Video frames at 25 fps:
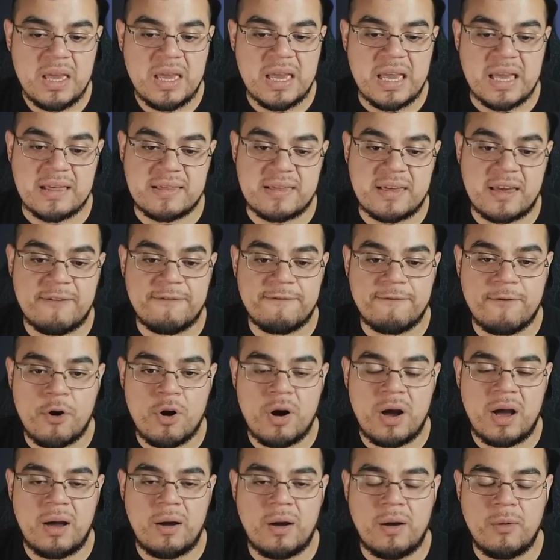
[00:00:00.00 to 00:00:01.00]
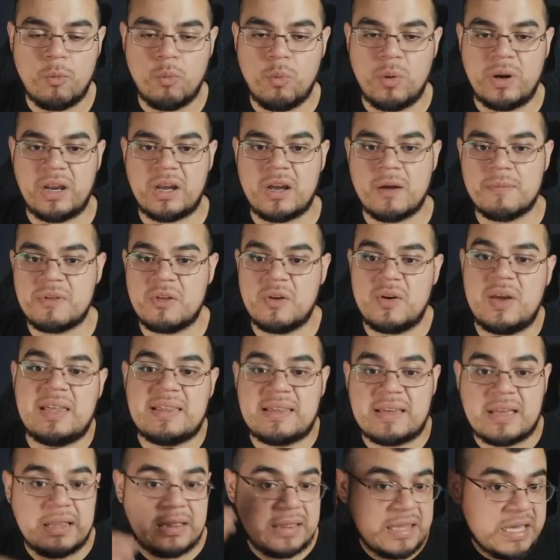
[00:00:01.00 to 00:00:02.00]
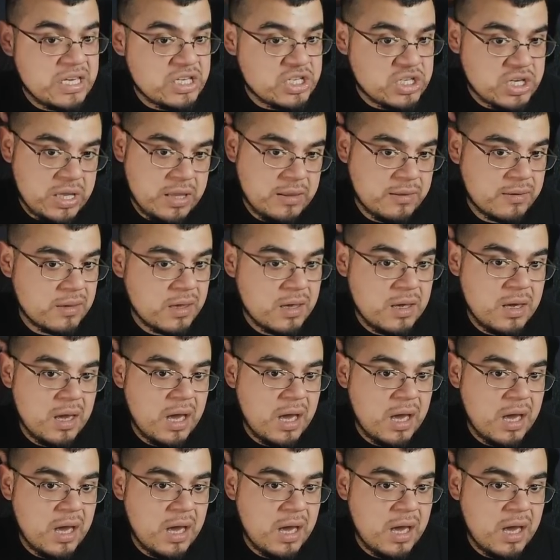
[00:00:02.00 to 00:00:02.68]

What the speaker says: his FR, when it comes to his conditions,